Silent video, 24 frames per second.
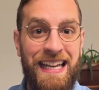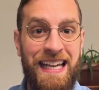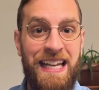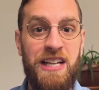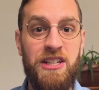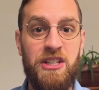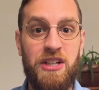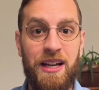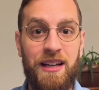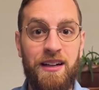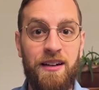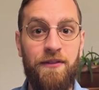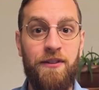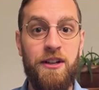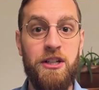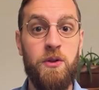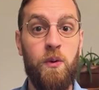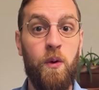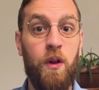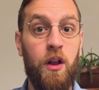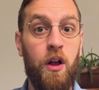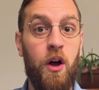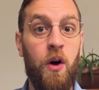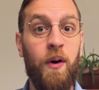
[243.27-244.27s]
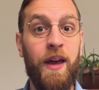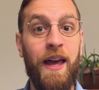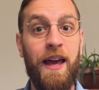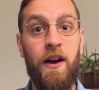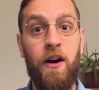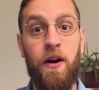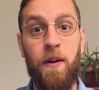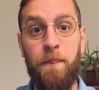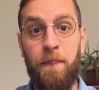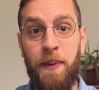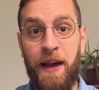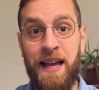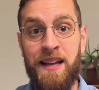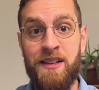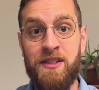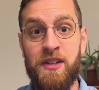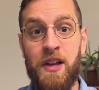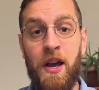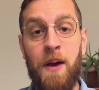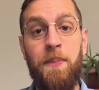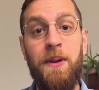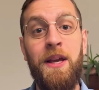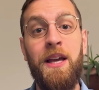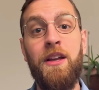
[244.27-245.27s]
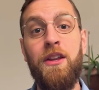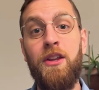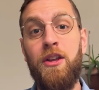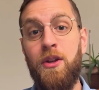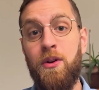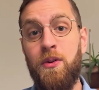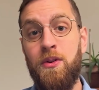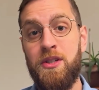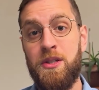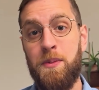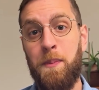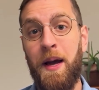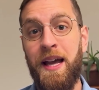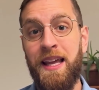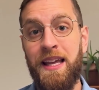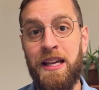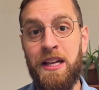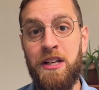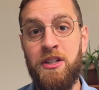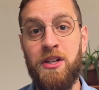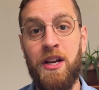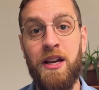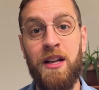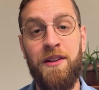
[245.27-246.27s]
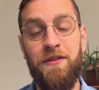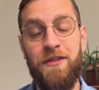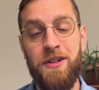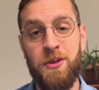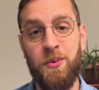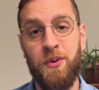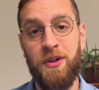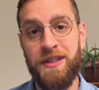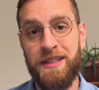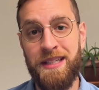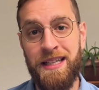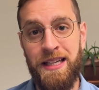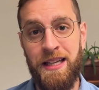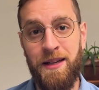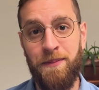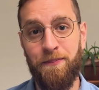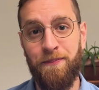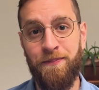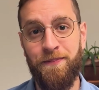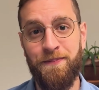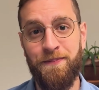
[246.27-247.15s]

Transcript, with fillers: each individual OKR base being used by each individual team.